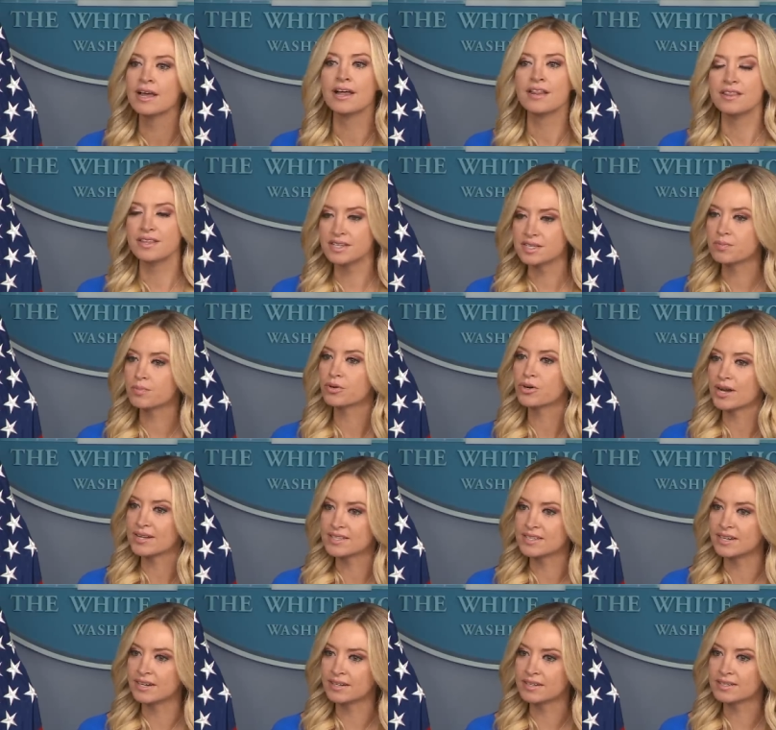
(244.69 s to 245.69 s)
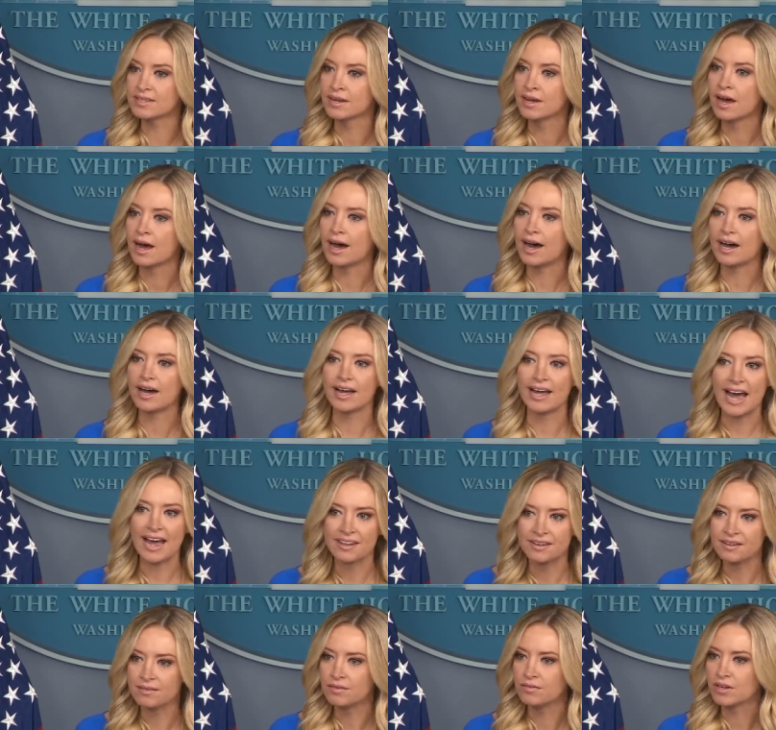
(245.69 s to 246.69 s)
This president uh,
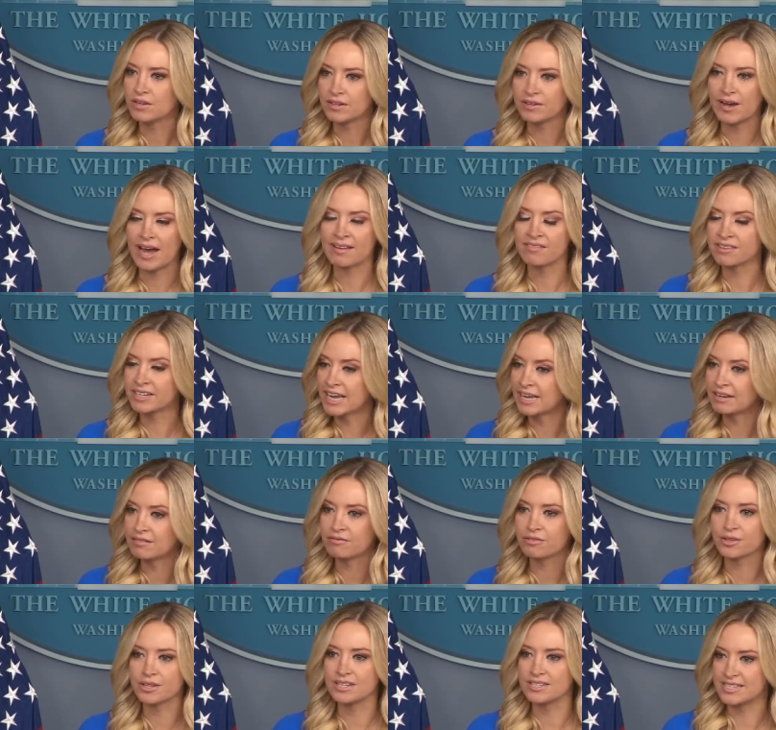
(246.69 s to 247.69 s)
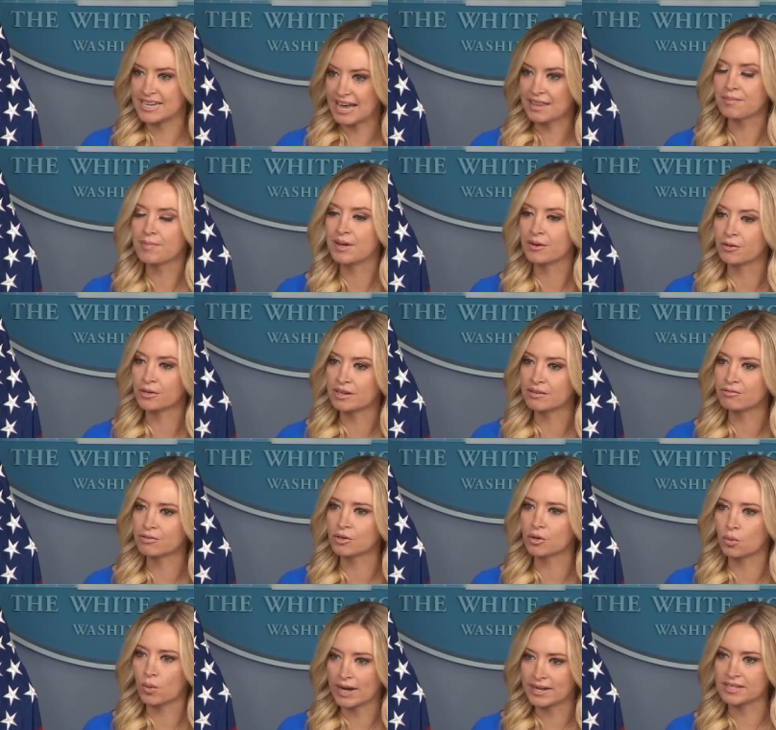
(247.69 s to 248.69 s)
had advocated for the death penalty for
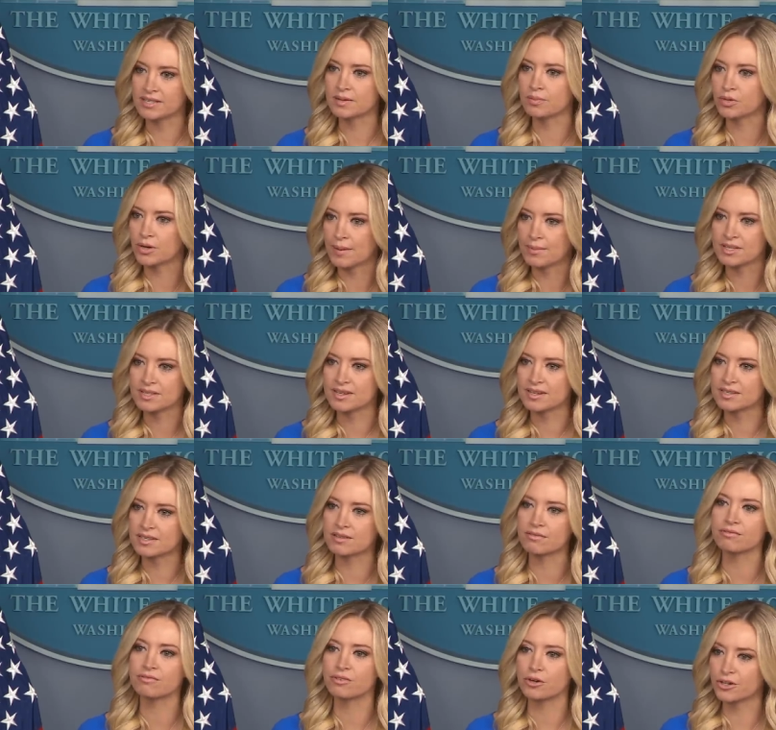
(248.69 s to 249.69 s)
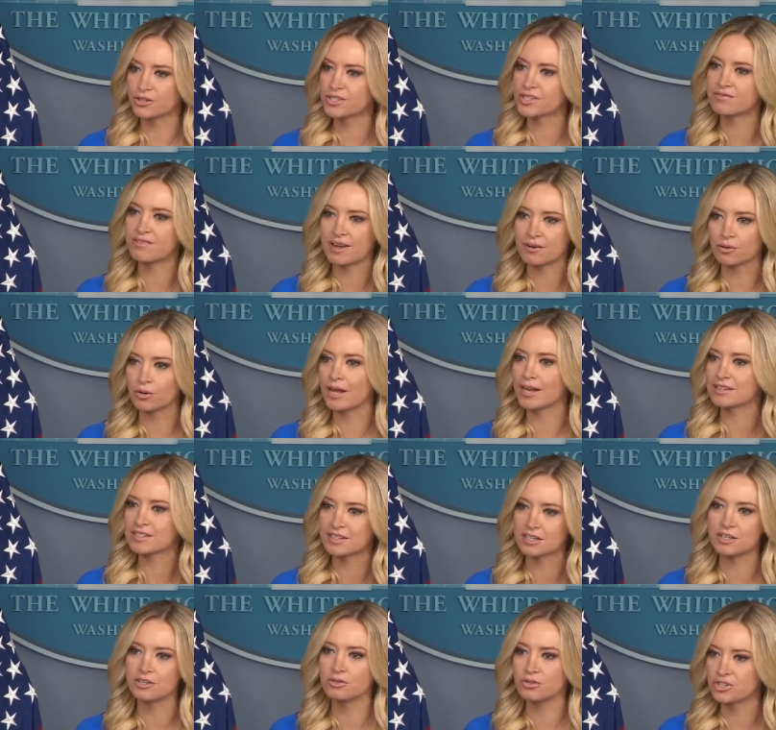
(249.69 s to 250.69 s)
a white supremacist, the first federal
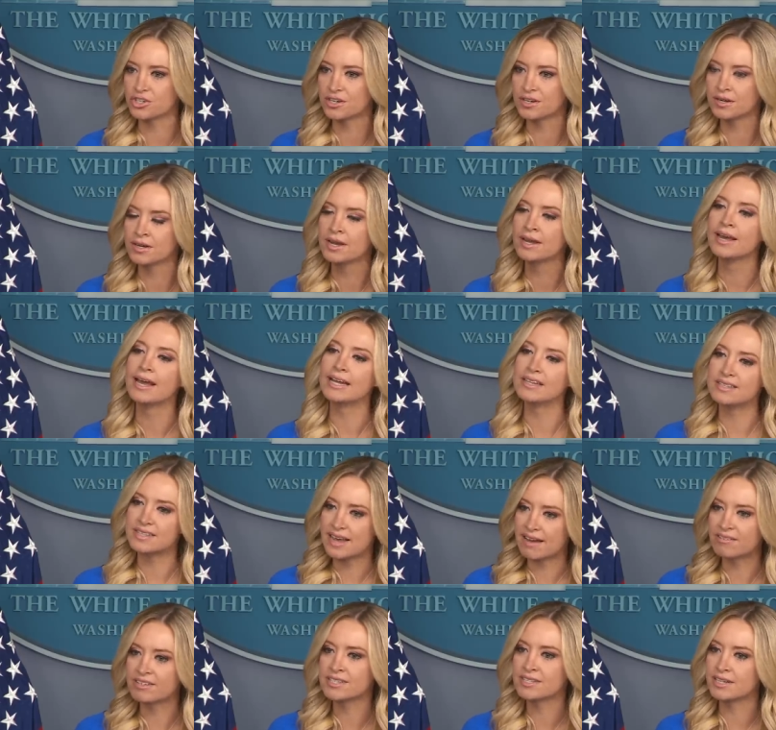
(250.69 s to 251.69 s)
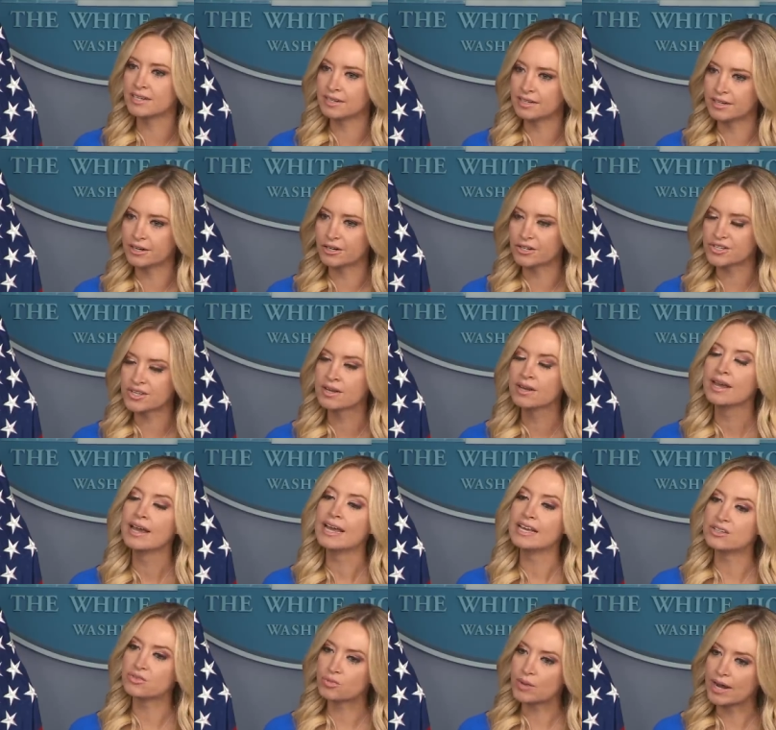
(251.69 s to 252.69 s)
execution in 17 years.
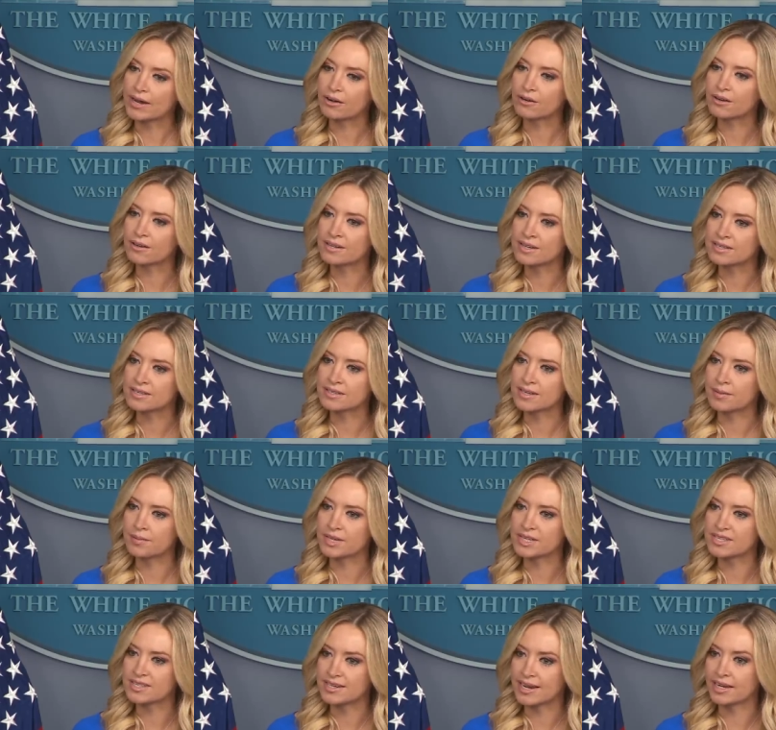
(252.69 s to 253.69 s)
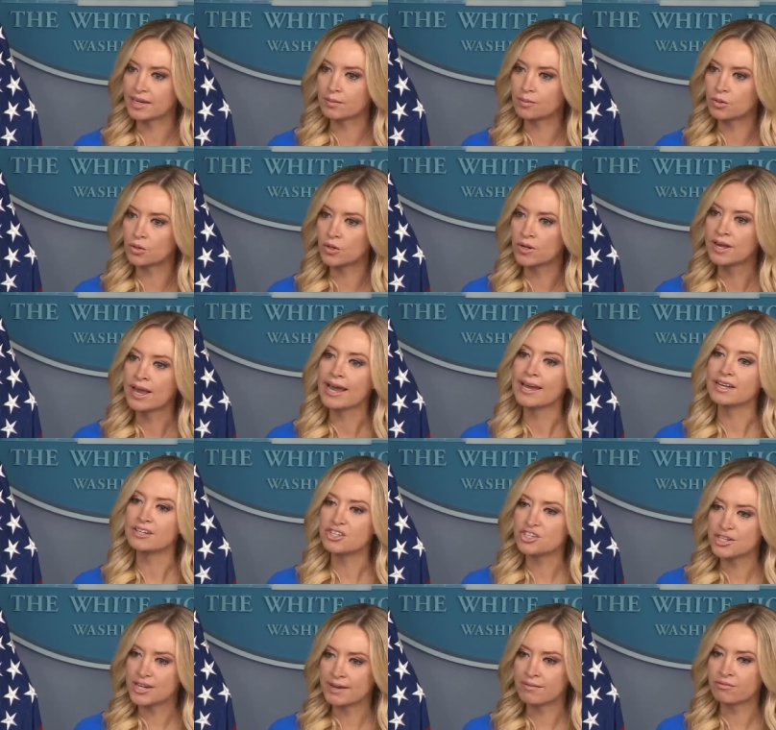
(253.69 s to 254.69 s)
His record on this is unmistakable, and
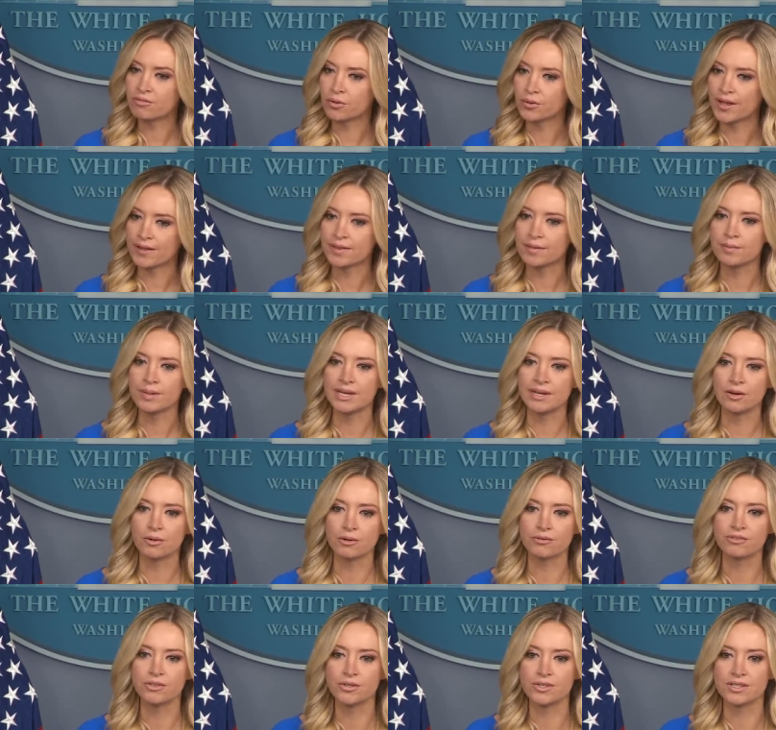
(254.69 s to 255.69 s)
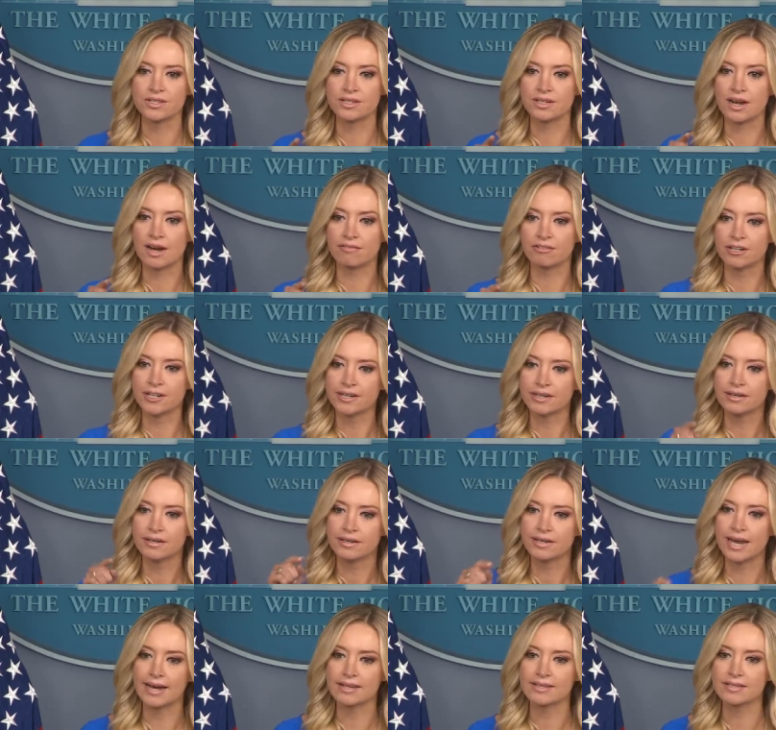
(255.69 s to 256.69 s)
it's shameful that the media refuses to cover it.
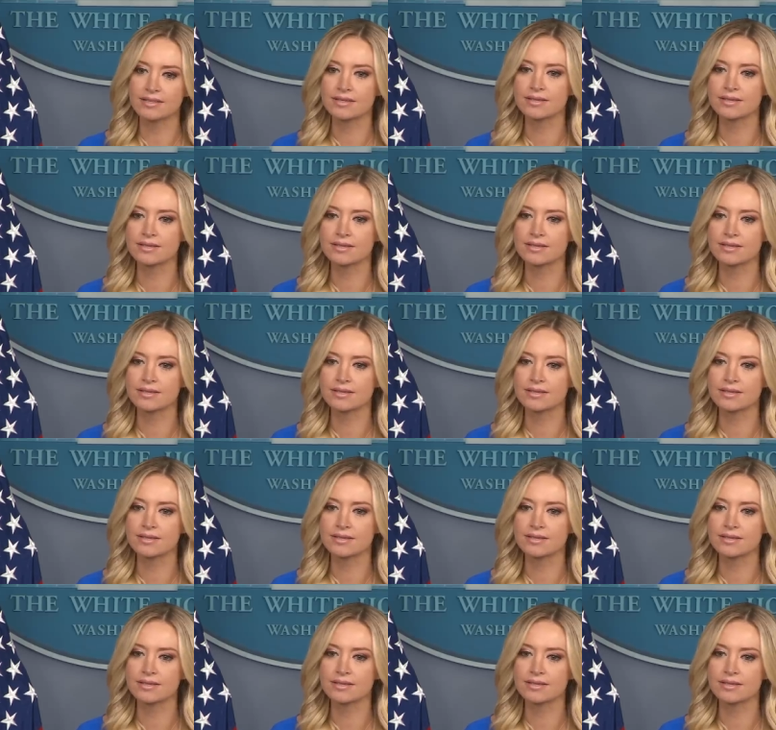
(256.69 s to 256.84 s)
Yes.